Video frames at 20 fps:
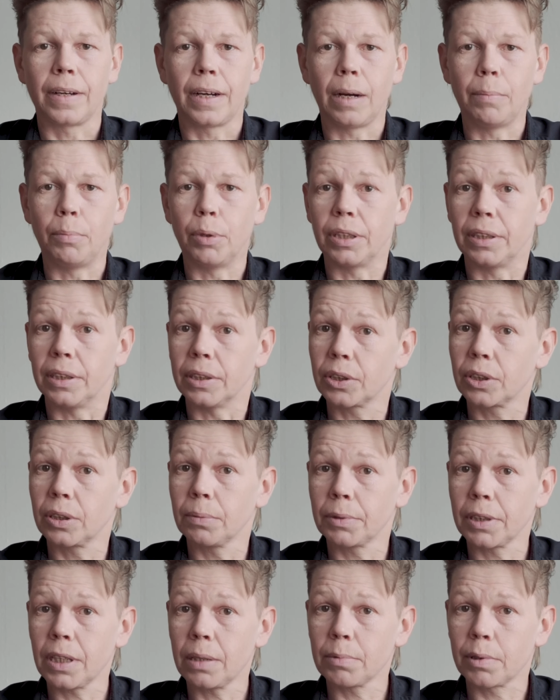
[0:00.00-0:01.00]
I bring this
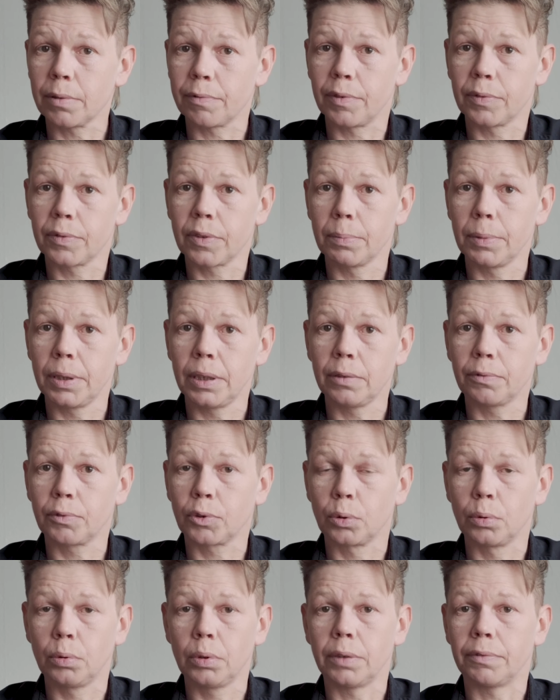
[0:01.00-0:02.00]
sometimes, the fifty millimeter f
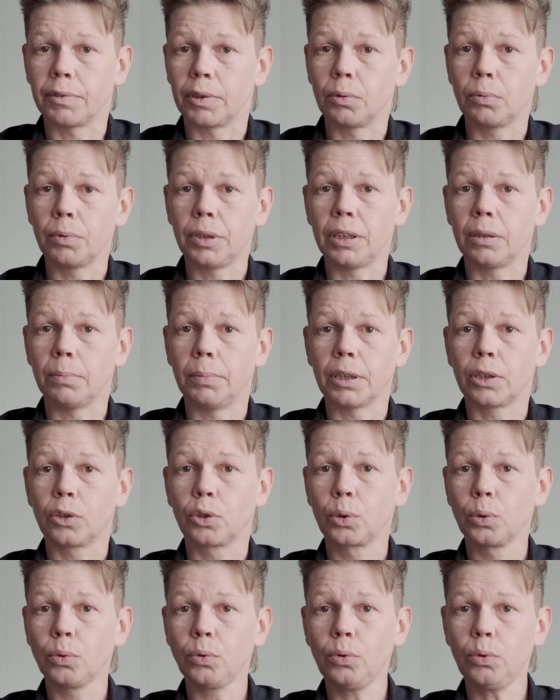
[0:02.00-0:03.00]
two, if I don't need the big
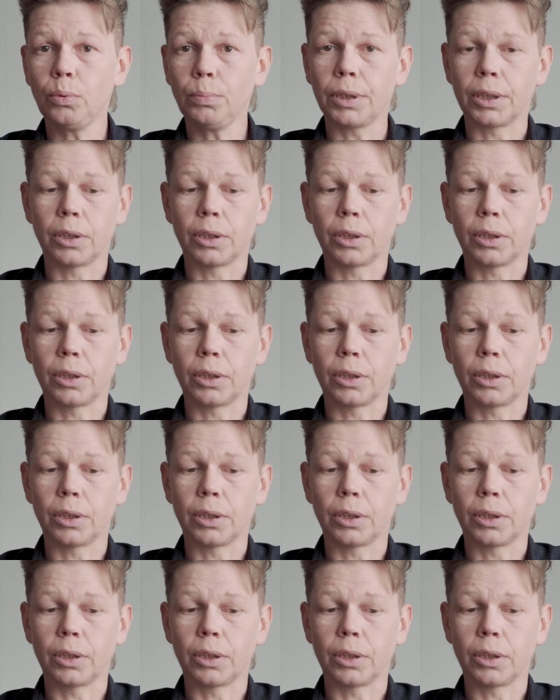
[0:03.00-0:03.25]
zoom,